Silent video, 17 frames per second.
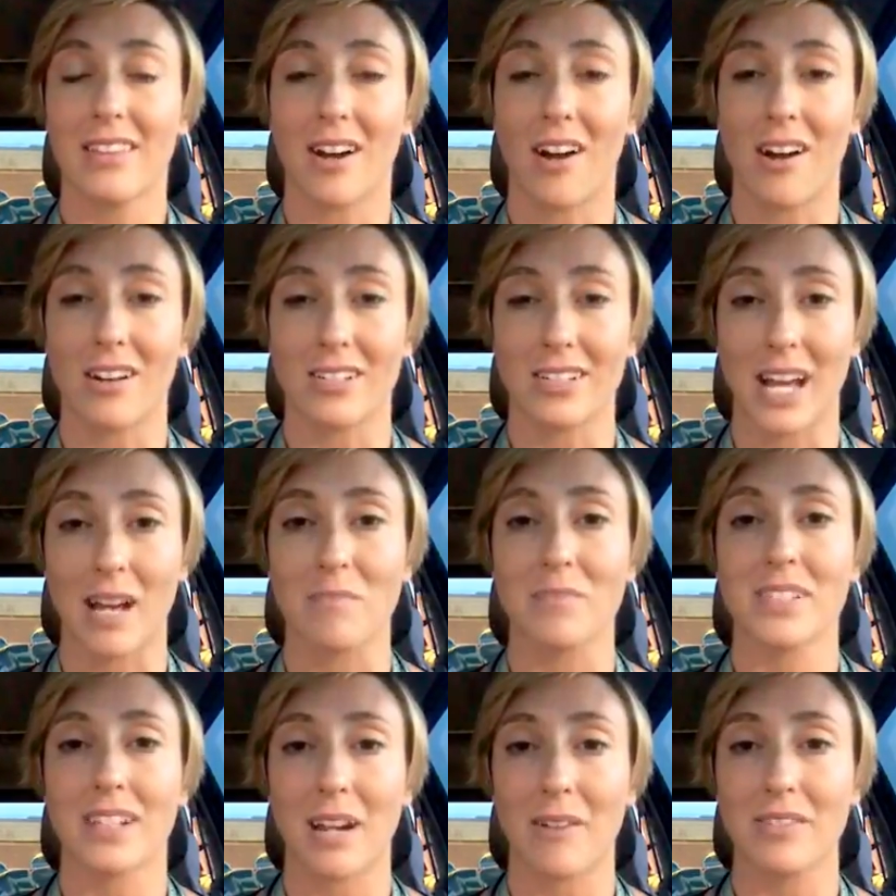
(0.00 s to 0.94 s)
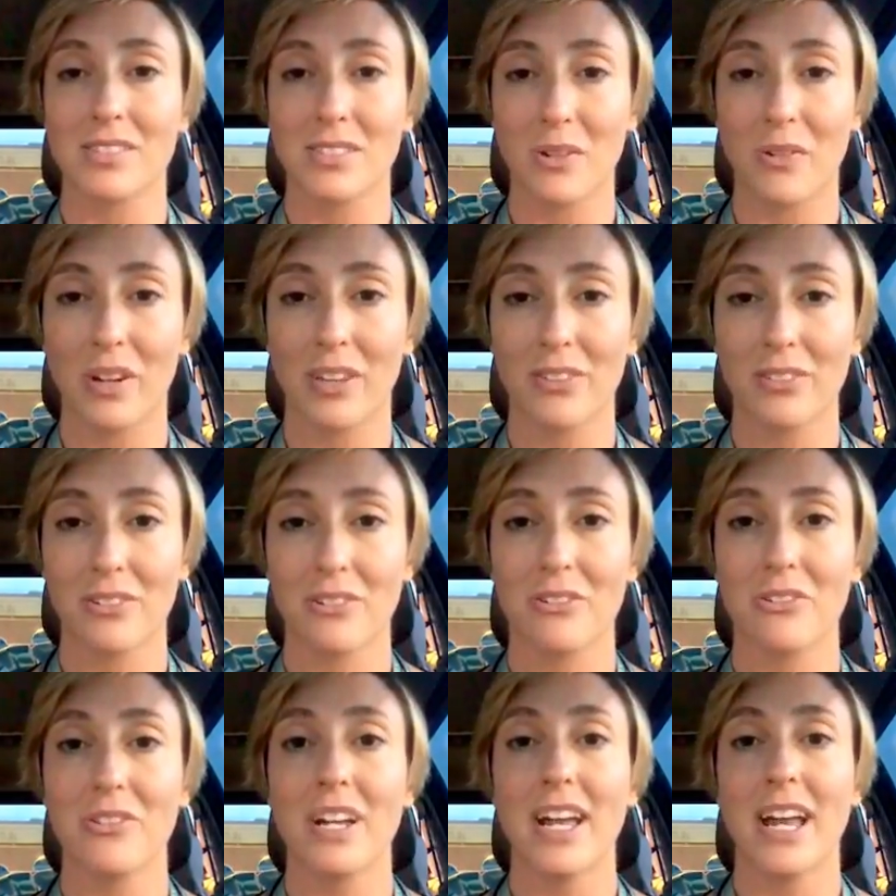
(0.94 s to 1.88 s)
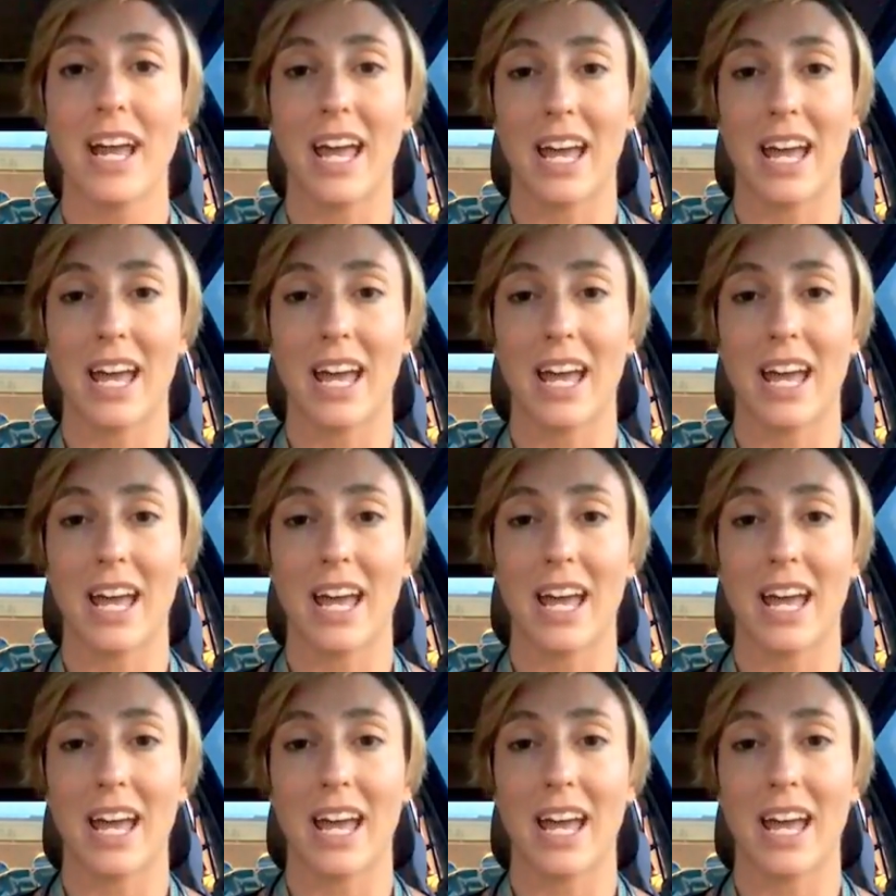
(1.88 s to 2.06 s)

the hard times that I was going through,